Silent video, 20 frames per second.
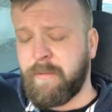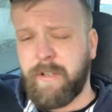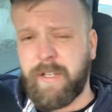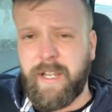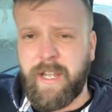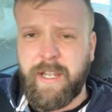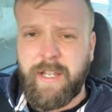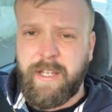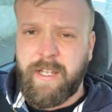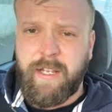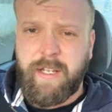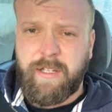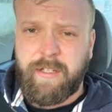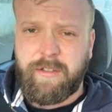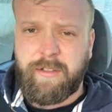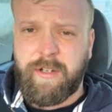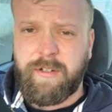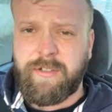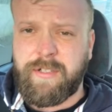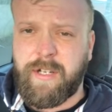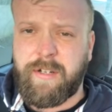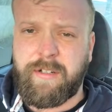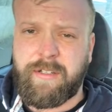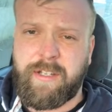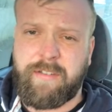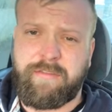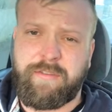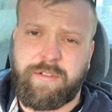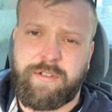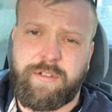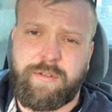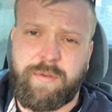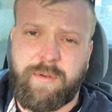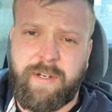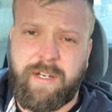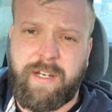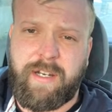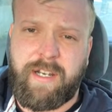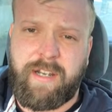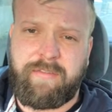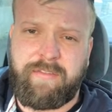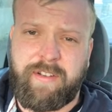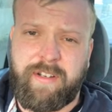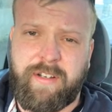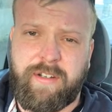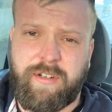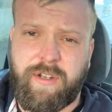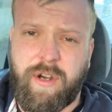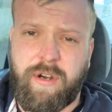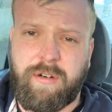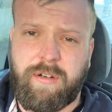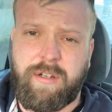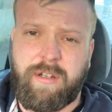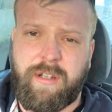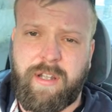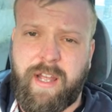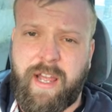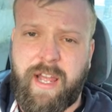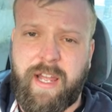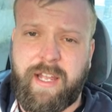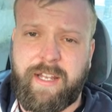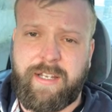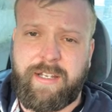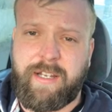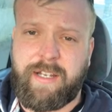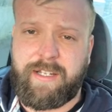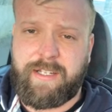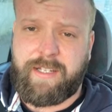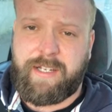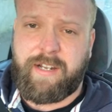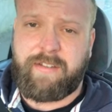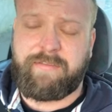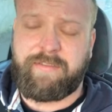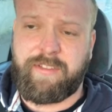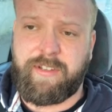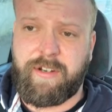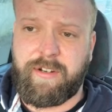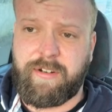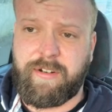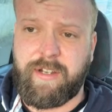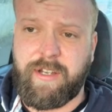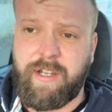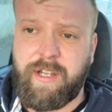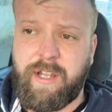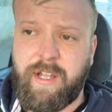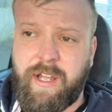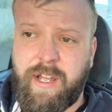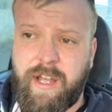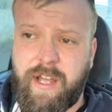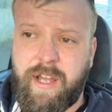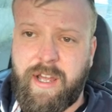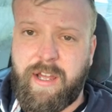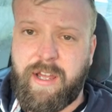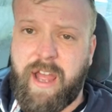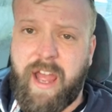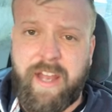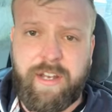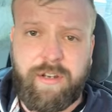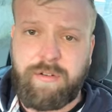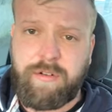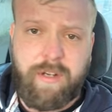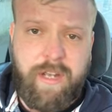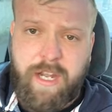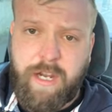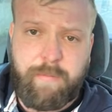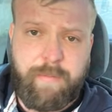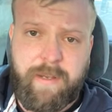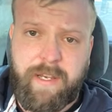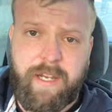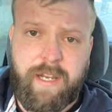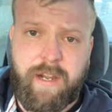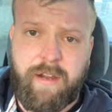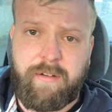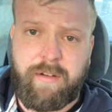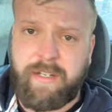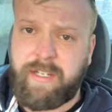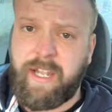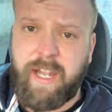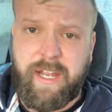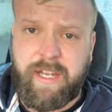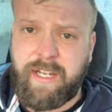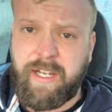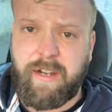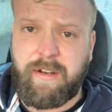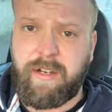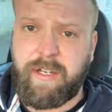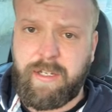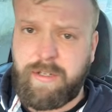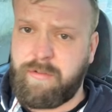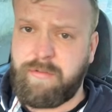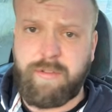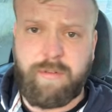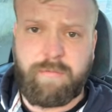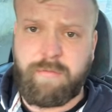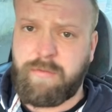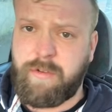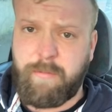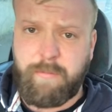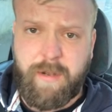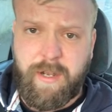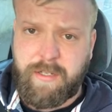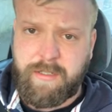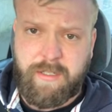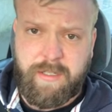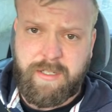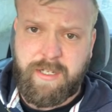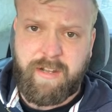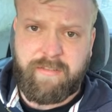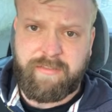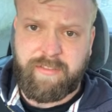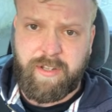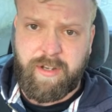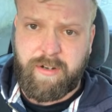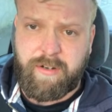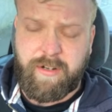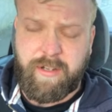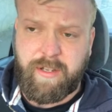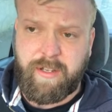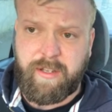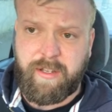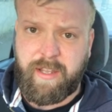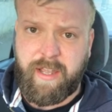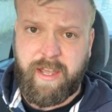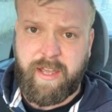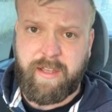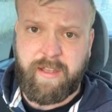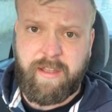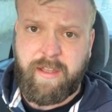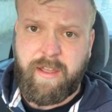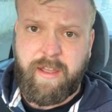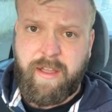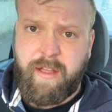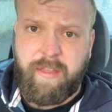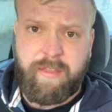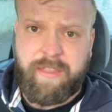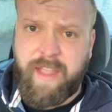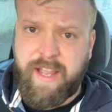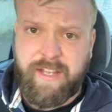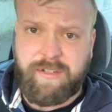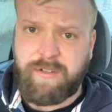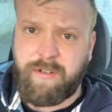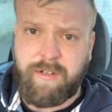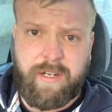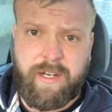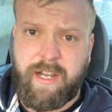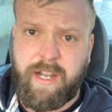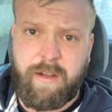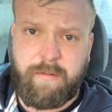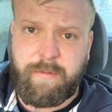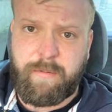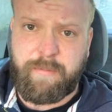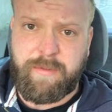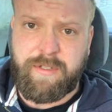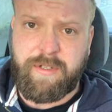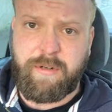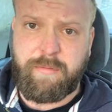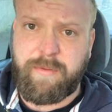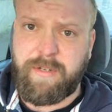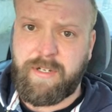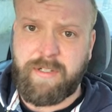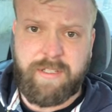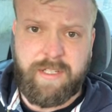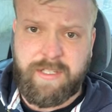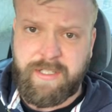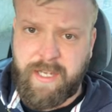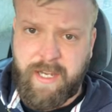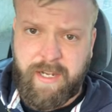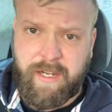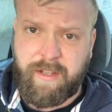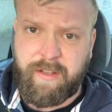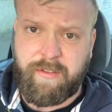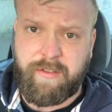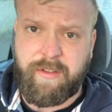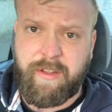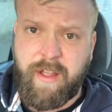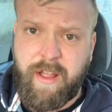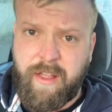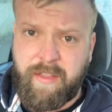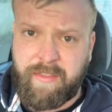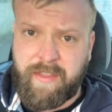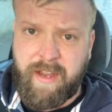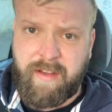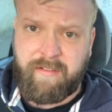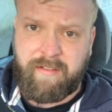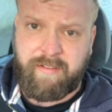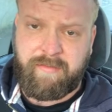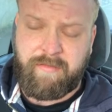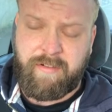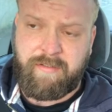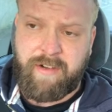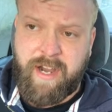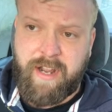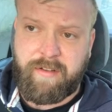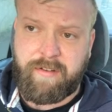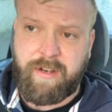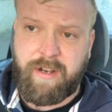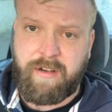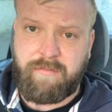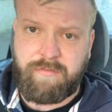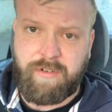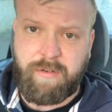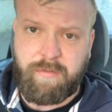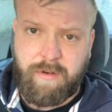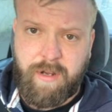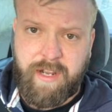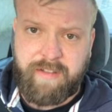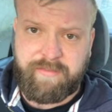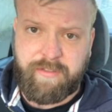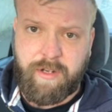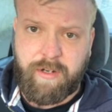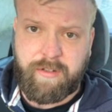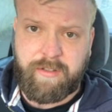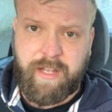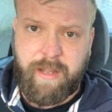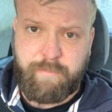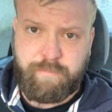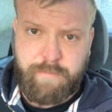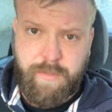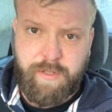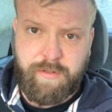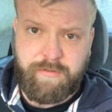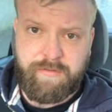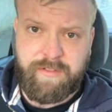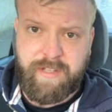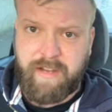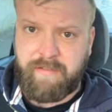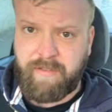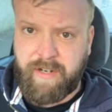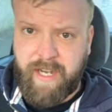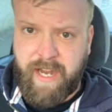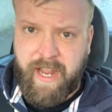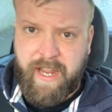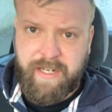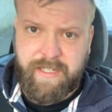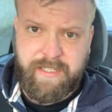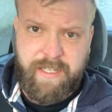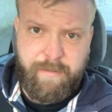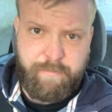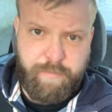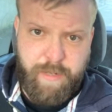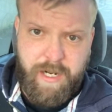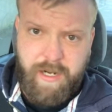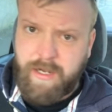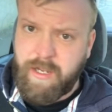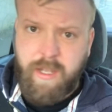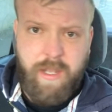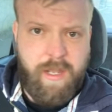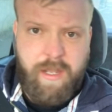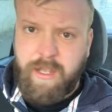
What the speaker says: but yeah, dogs know the difference between a living dog and a stuffed dog. And you're not helping the owner, getting the owner used to walking past a stuffed dog, yeah, that's not going to help him at all, because the second they're around a real life dog that moves, that reacts, that bark,